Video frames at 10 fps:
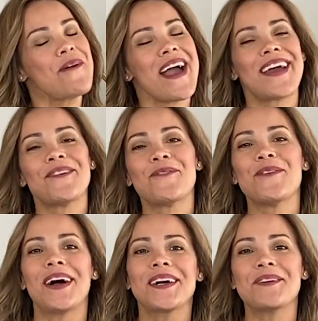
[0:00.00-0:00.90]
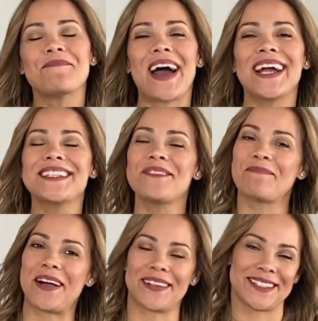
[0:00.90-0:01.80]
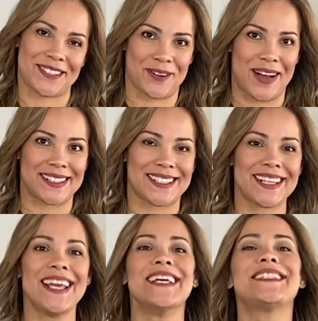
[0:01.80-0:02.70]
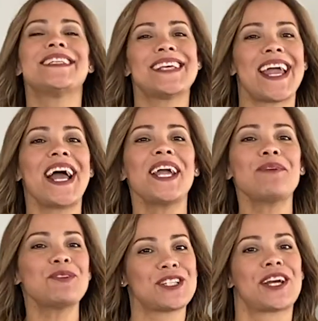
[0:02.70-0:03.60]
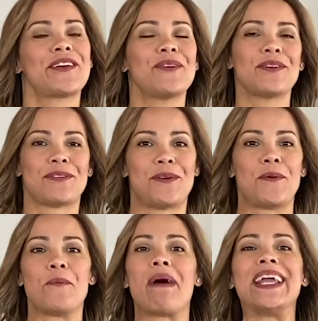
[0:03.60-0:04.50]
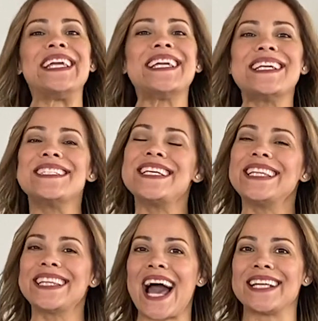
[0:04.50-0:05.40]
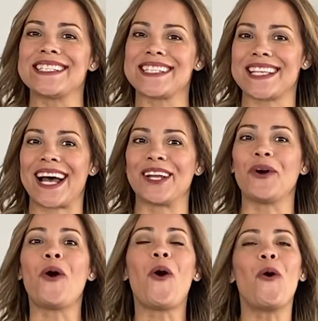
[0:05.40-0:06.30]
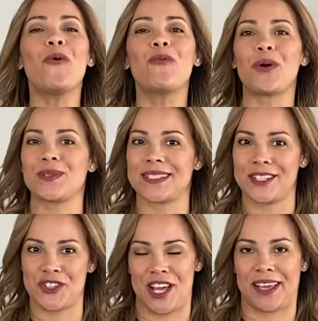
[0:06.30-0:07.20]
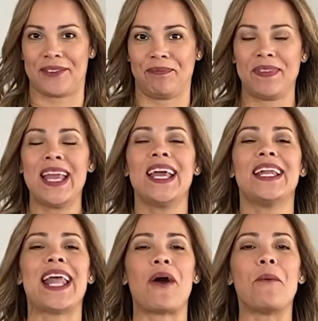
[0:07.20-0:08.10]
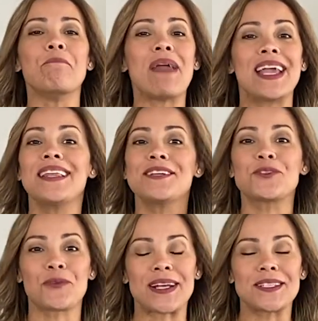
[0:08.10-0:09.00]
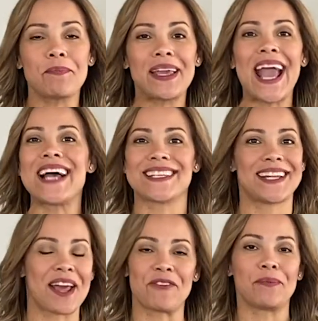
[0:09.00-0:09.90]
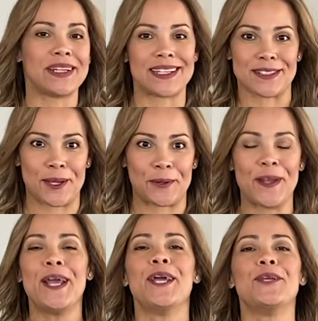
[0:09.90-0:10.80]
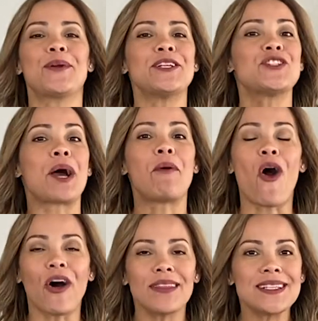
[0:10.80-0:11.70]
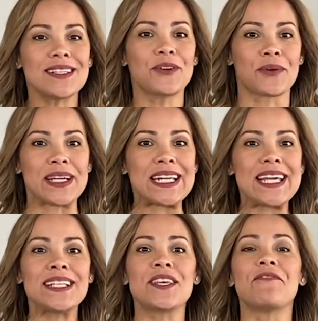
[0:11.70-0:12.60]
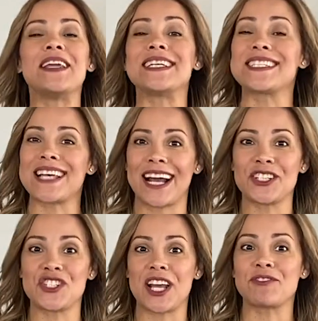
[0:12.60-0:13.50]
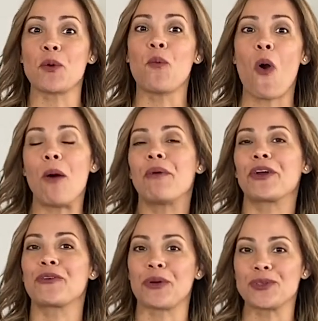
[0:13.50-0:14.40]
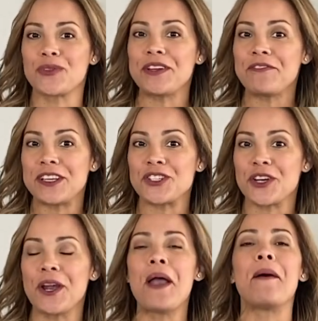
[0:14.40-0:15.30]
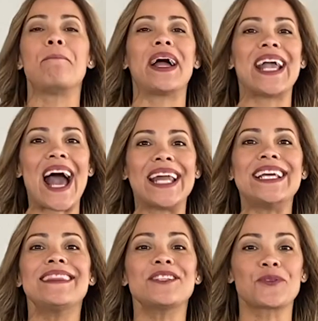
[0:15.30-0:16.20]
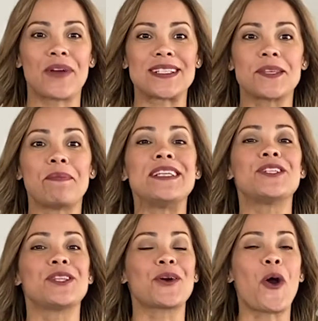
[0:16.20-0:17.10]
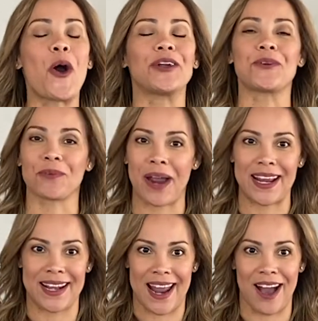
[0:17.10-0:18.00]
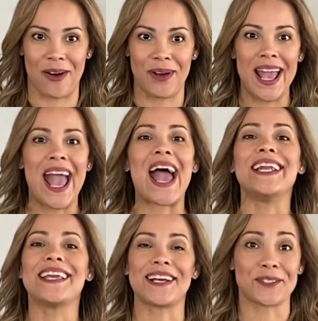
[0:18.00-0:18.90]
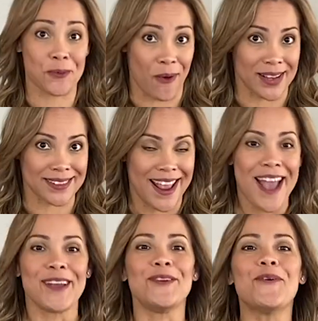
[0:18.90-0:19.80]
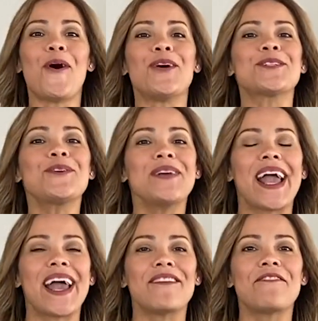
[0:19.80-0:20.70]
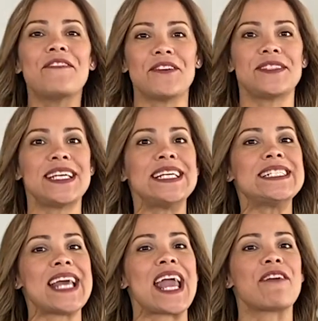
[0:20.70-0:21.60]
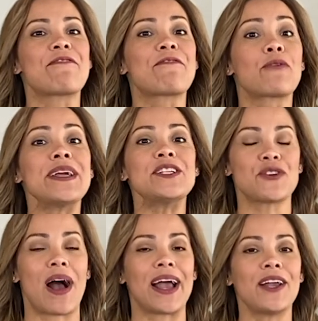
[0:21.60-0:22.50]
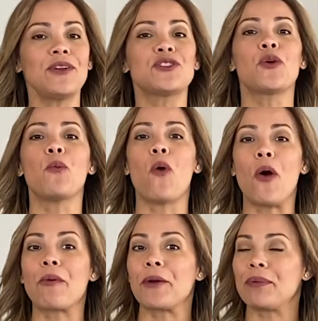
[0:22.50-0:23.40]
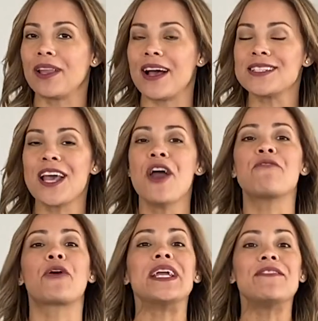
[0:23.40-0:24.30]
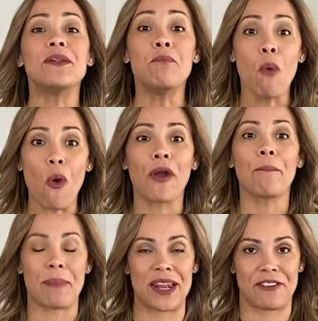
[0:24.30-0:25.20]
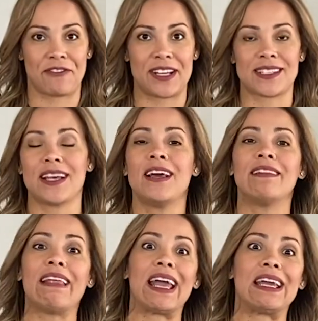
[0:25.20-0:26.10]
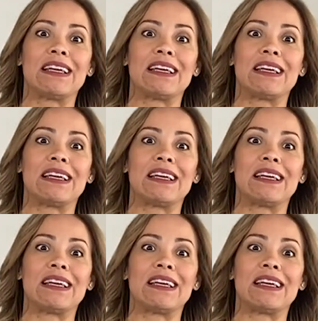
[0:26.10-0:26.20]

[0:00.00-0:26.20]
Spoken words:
and welcome back to Belky's Twist. Today I am sharing with you my easy Latin style whole roasted chicken. Now, making this recipe has never been easier. You can shop all these ingredients via SideChef's Walmart grocery feature by adding this recipe to the cart right now. And guess what? You also get 15-day free trial to Walmart Plus for even more benefits like